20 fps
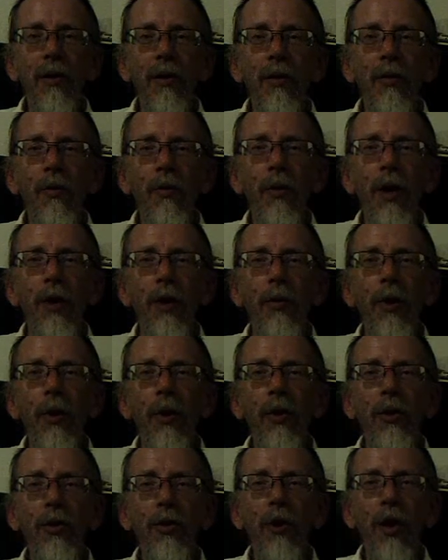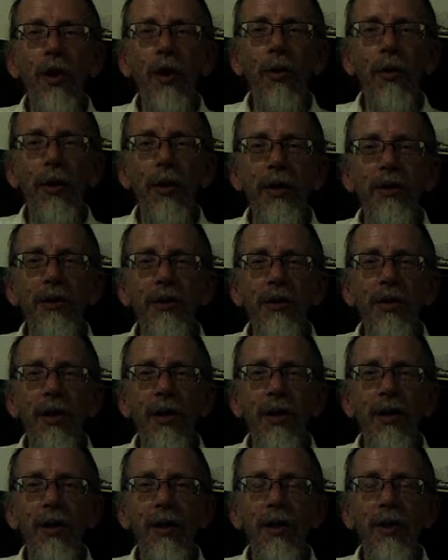Well, we all know that
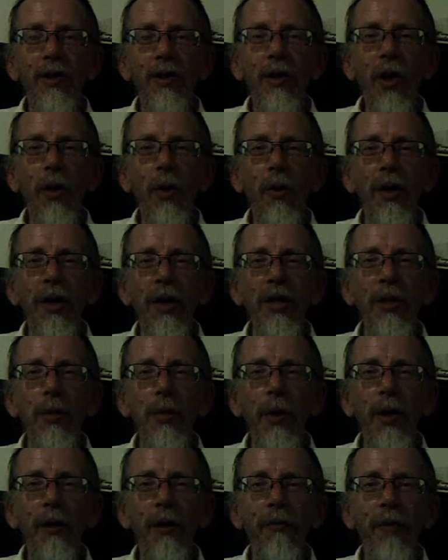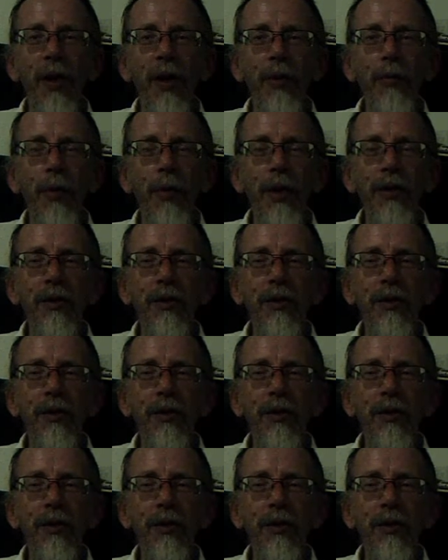no one is perfect, but